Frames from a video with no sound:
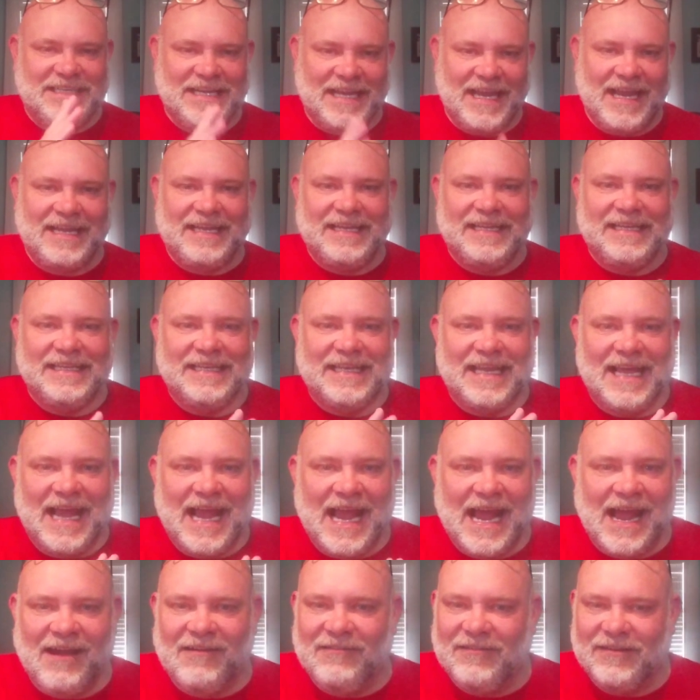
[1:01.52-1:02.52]
check it
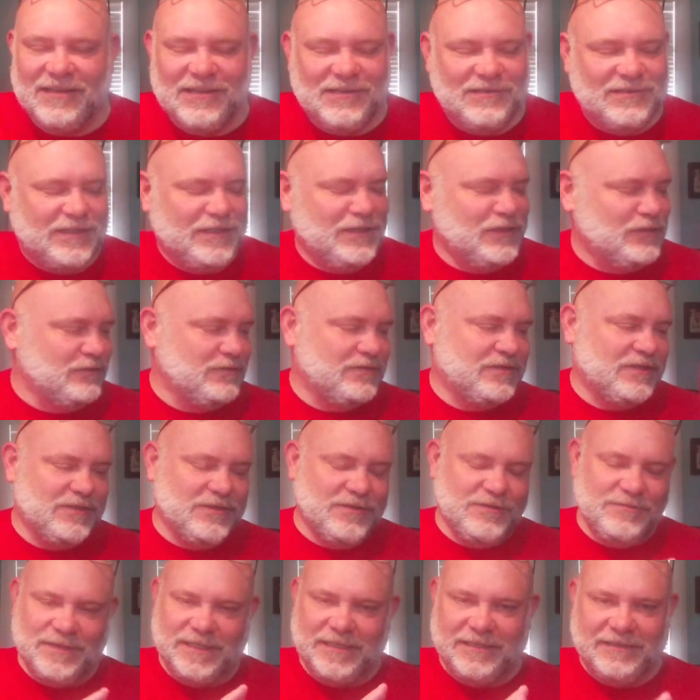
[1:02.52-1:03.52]
out. Go to
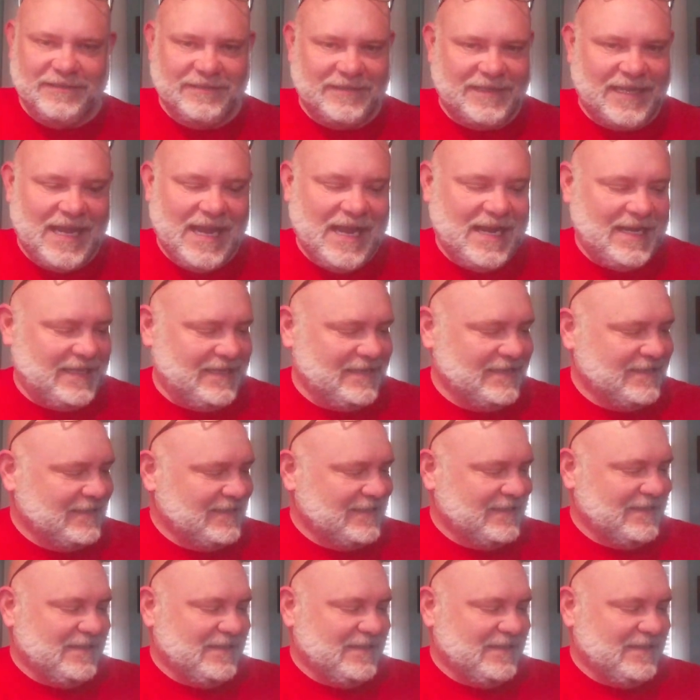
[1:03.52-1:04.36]
YouTube and look at it.